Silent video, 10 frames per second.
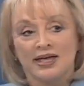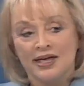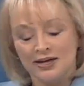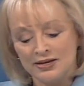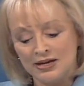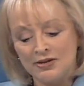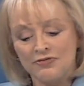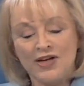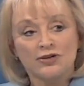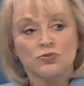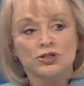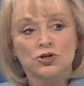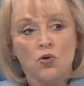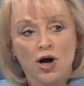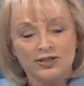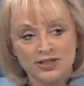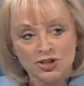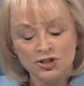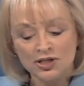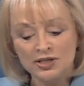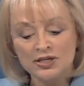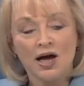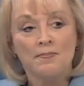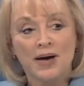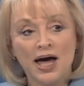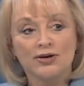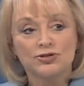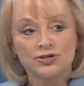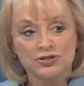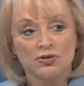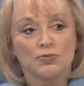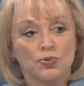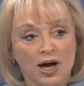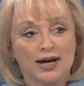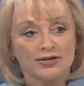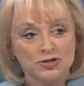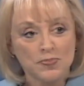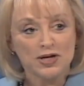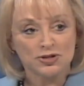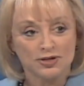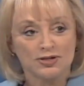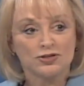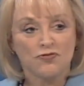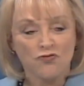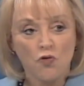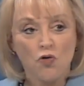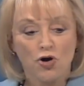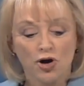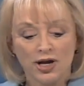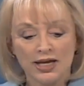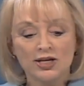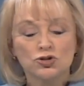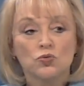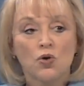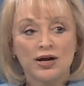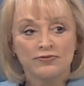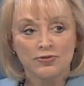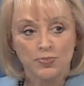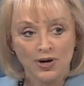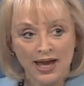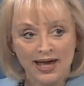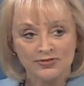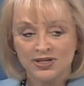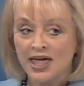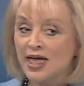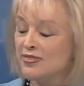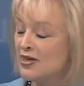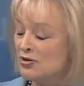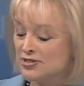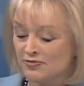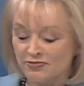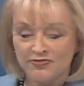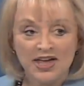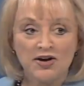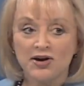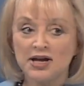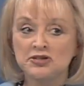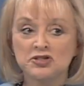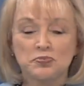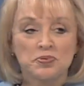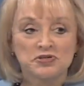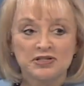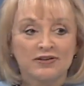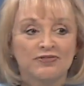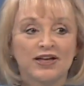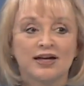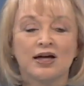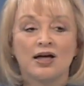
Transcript: In, in fact, when you audition models or product specialists for each one of the brands, there is a very specific